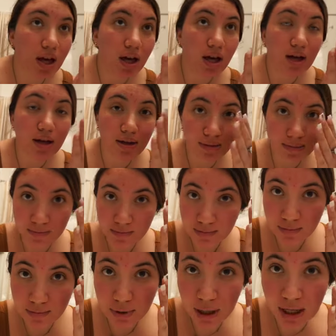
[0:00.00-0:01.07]
Um,
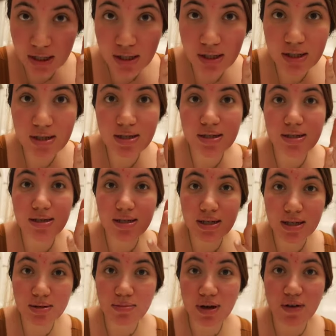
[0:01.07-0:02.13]
but as you can
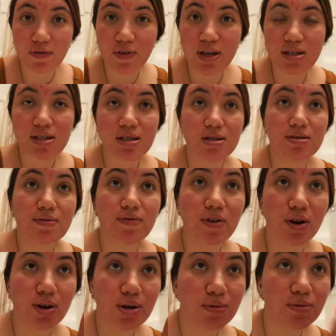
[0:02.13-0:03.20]
see, my face is very